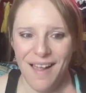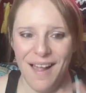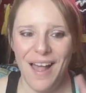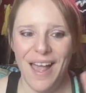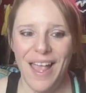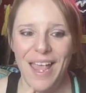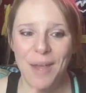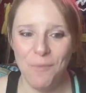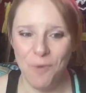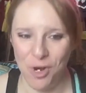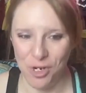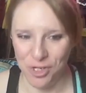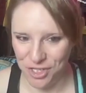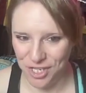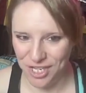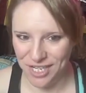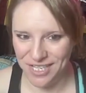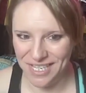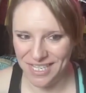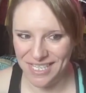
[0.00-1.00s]
in
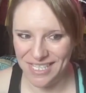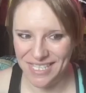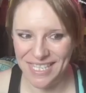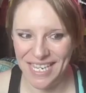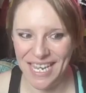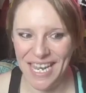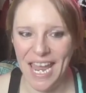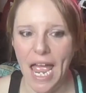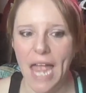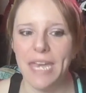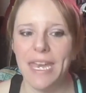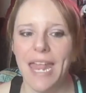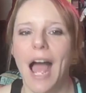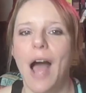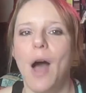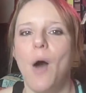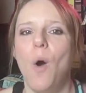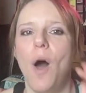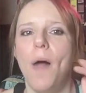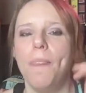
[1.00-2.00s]
Washington, D.C. And
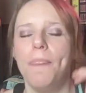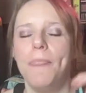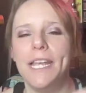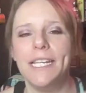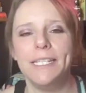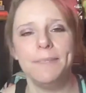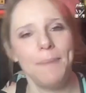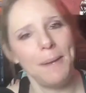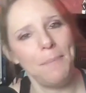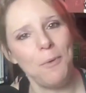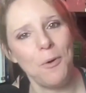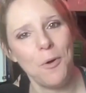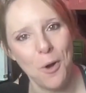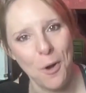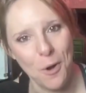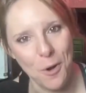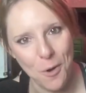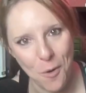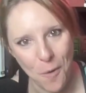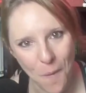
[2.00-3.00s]
now these people
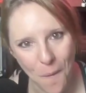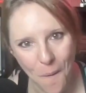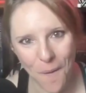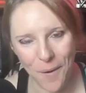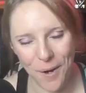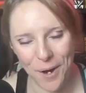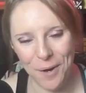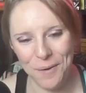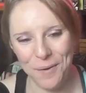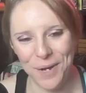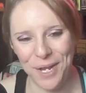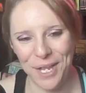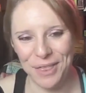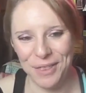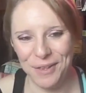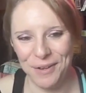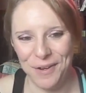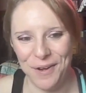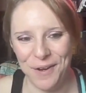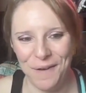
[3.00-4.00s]
got caught going
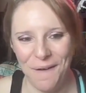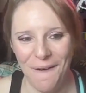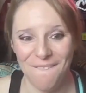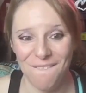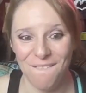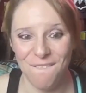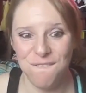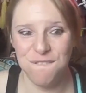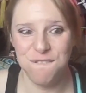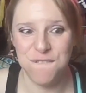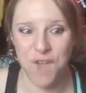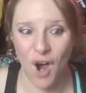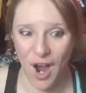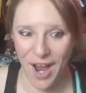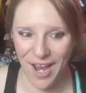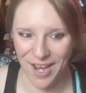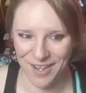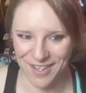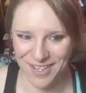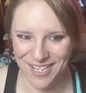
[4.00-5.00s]
through
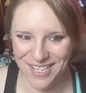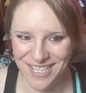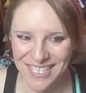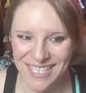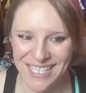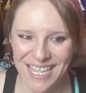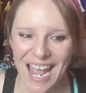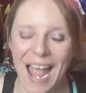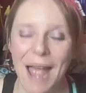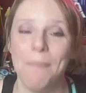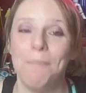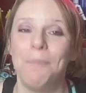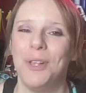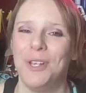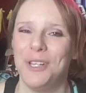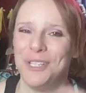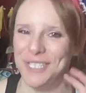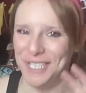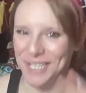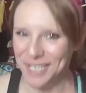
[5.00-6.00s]
files and
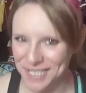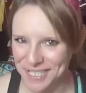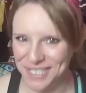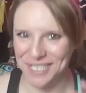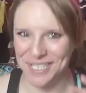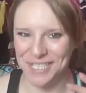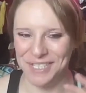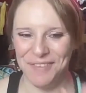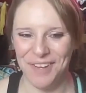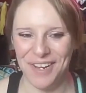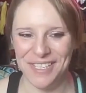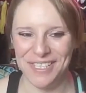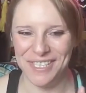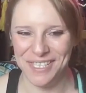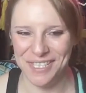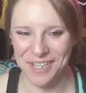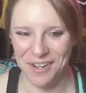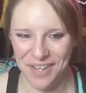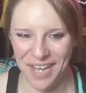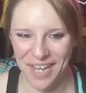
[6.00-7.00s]
planting listening devices,
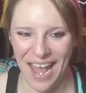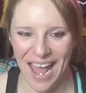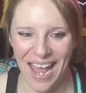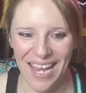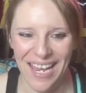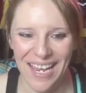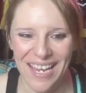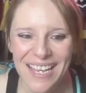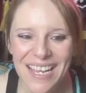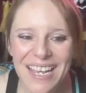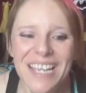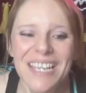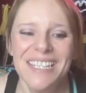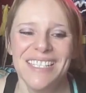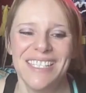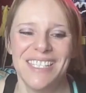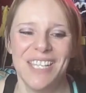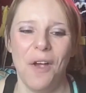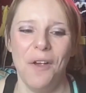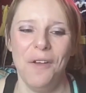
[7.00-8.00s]
okay?
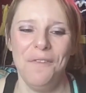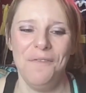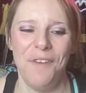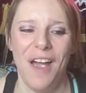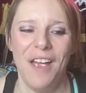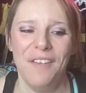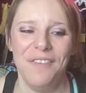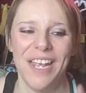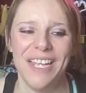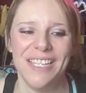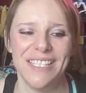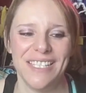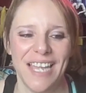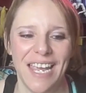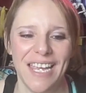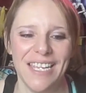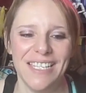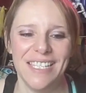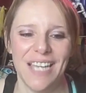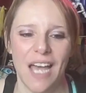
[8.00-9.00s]
So 5 days
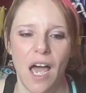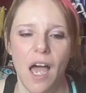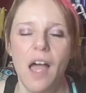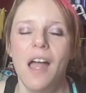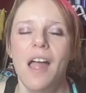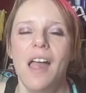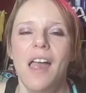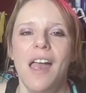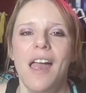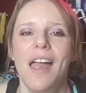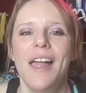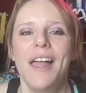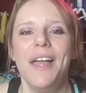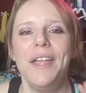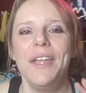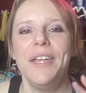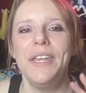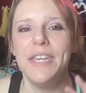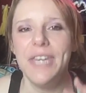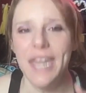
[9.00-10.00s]
later,
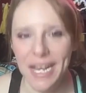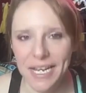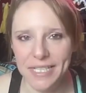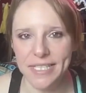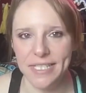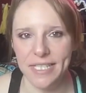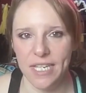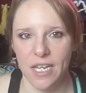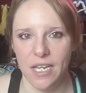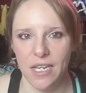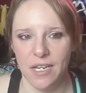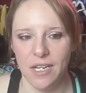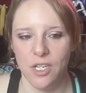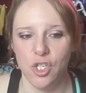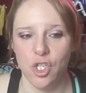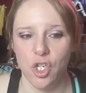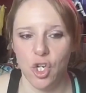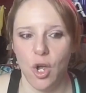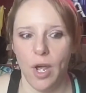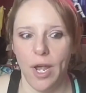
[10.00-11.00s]
Nixon
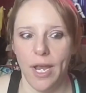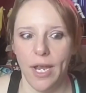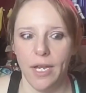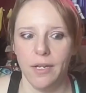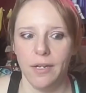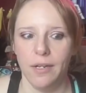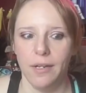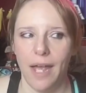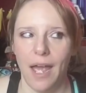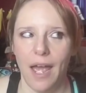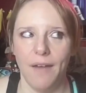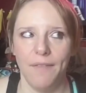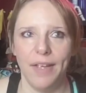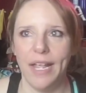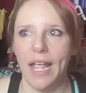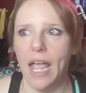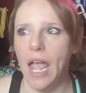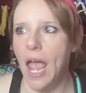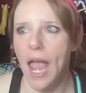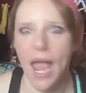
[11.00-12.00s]
denied having
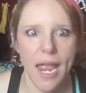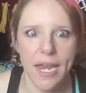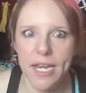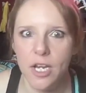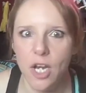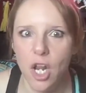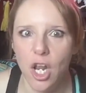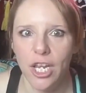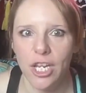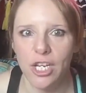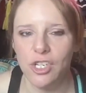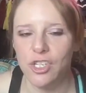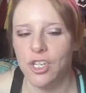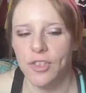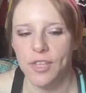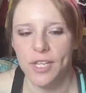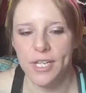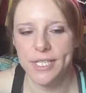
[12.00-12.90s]
any knowledge that this